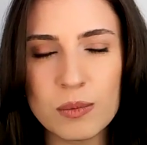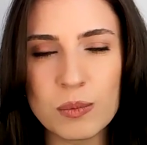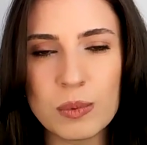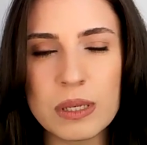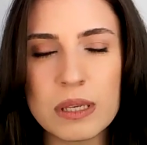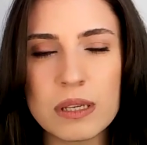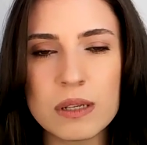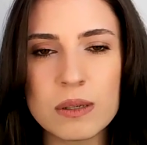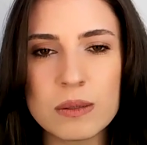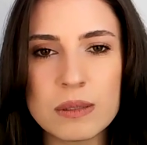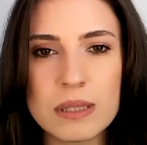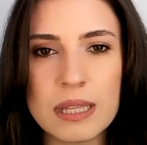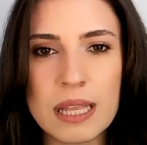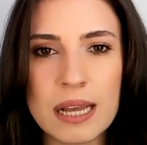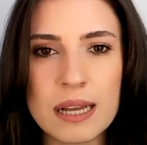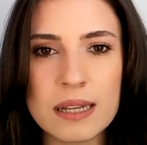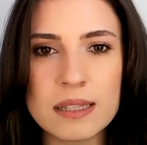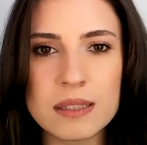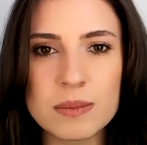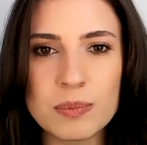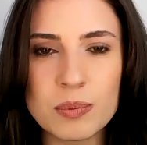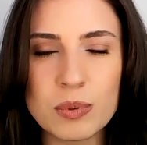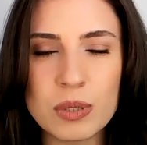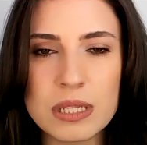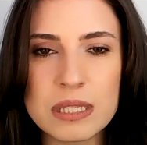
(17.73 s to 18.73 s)
We know
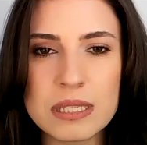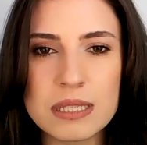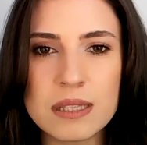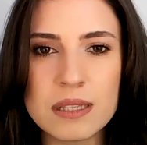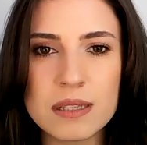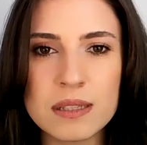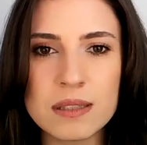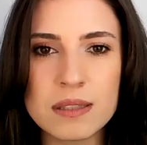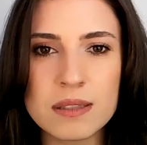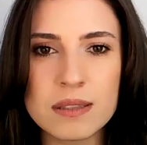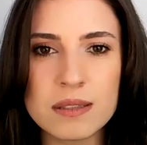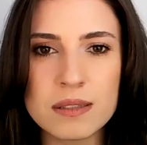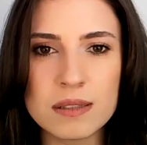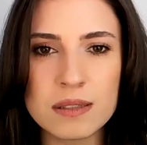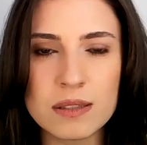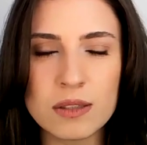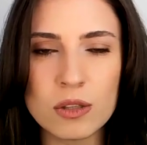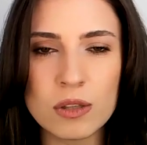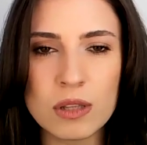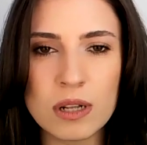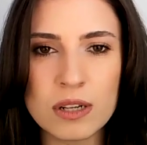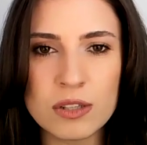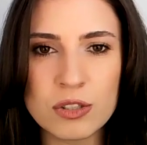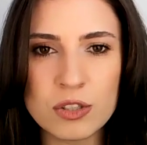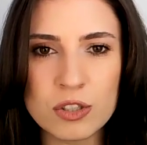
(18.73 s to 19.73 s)
that President
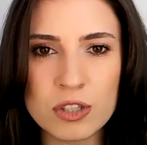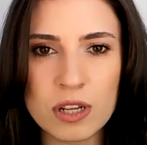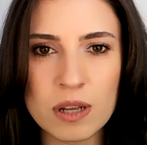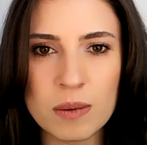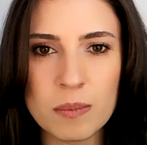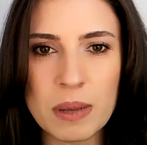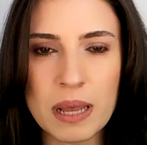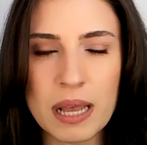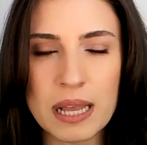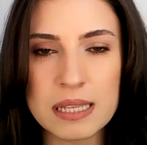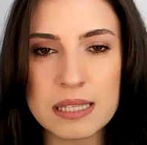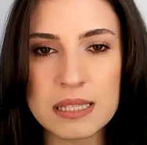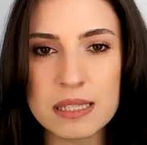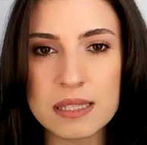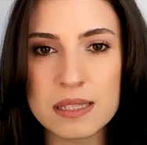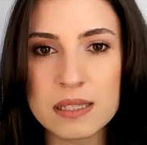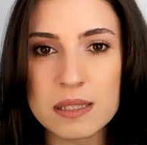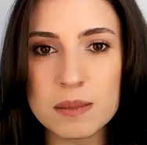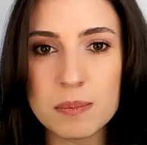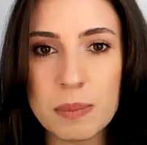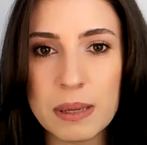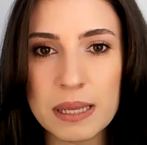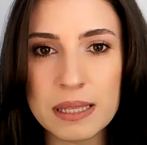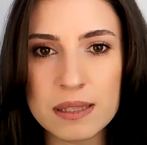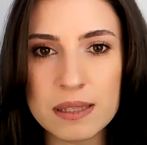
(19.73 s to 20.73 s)
Donald Trump has
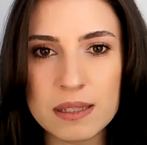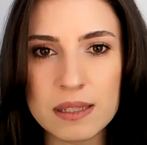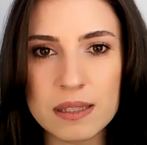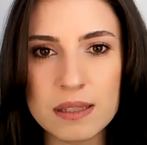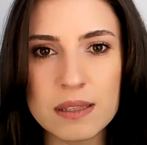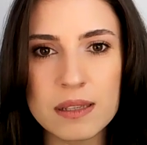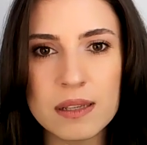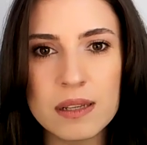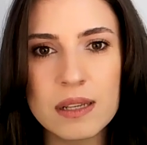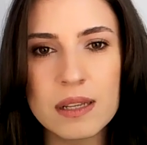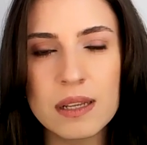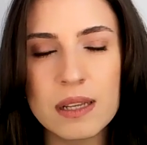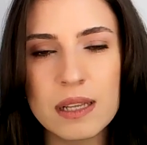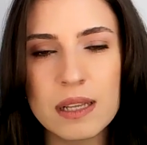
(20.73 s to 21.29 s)
suspended